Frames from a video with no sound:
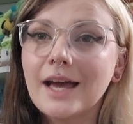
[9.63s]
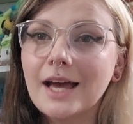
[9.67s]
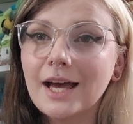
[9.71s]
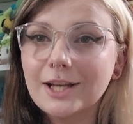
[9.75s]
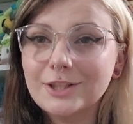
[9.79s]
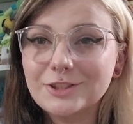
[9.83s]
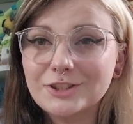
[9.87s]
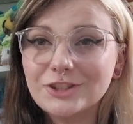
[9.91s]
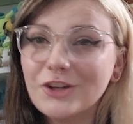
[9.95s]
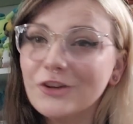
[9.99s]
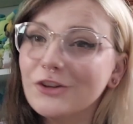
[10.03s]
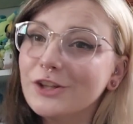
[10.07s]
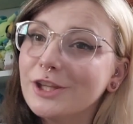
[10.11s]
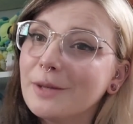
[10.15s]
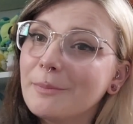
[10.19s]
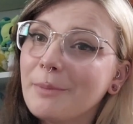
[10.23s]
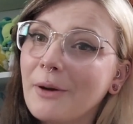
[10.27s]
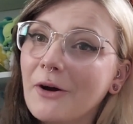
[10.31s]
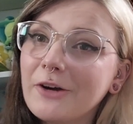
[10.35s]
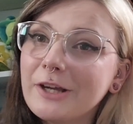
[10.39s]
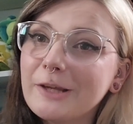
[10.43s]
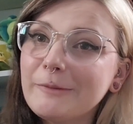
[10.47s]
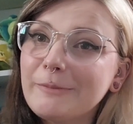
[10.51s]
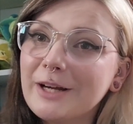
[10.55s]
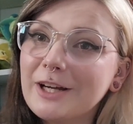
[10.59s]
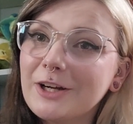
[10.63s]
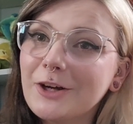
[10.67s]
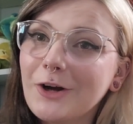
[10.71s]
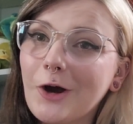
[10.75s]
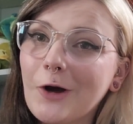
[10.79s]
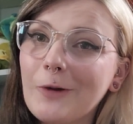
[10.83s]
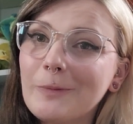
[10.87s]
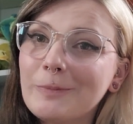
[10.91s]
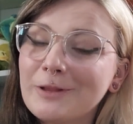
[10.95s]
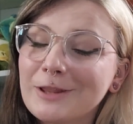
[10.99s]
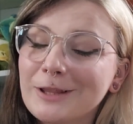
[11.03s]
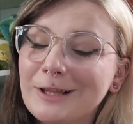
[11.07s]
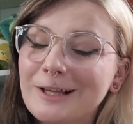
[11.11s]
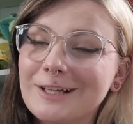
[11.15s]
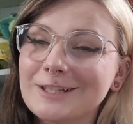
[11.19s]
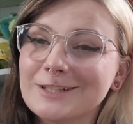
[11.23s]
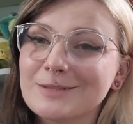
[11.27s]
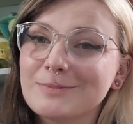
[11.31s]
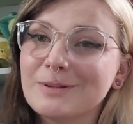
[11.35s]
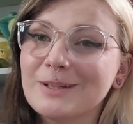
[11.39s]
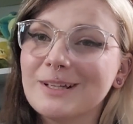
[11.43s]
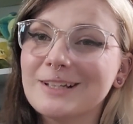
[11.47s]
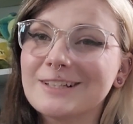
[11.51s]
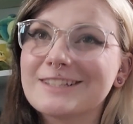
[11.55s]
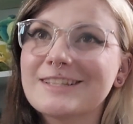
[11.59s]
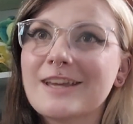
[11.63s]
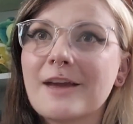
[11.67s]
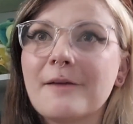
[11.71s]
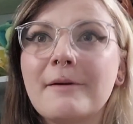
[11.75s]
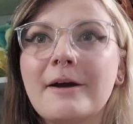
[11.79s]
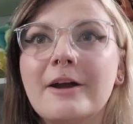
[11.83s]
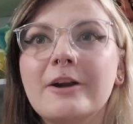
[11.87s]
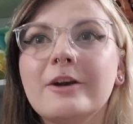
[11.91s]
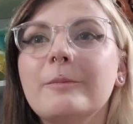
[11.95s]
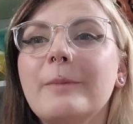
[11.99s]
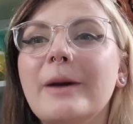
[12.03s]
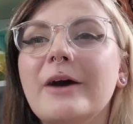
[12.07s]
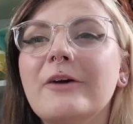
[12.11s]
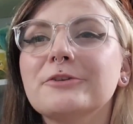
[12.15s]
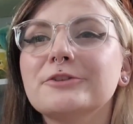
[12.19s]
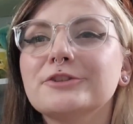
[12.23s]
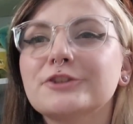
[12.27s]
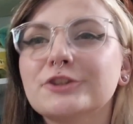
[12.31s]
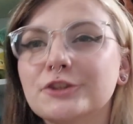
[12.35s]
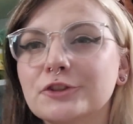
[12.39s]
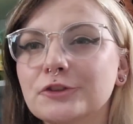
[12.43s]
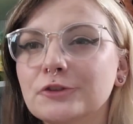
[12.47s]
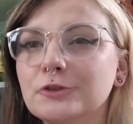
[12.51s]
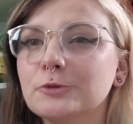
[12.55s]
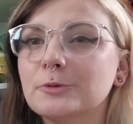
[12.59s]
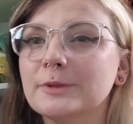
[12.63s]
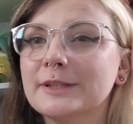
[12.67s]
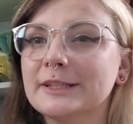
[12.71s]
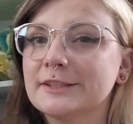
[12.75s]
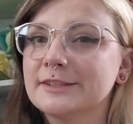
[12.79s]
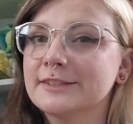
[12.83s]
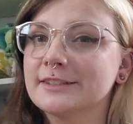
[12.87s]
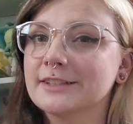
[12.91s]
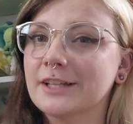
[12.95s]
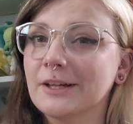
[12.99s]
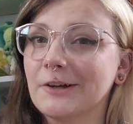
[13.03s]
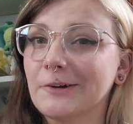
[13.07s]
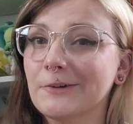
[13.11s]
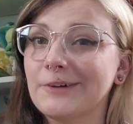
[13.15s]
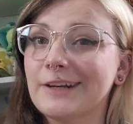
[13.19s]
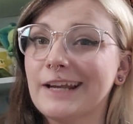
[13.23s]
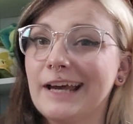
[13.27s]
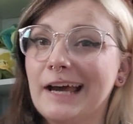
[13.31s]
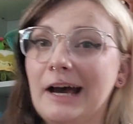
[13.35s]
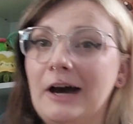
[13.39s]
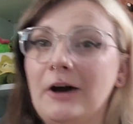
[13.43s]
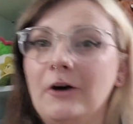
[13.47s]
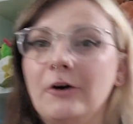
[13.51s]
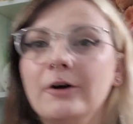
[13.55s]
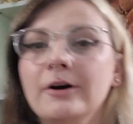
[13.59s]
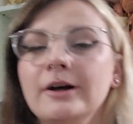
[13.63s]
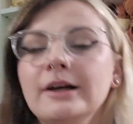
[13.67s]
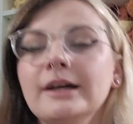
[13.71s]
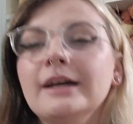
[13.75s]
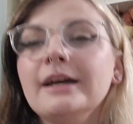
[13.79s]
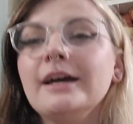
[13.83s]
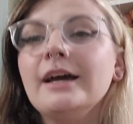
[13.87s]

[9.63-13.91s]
So the Pokemon Go Plus came out about 2 weeks ago now.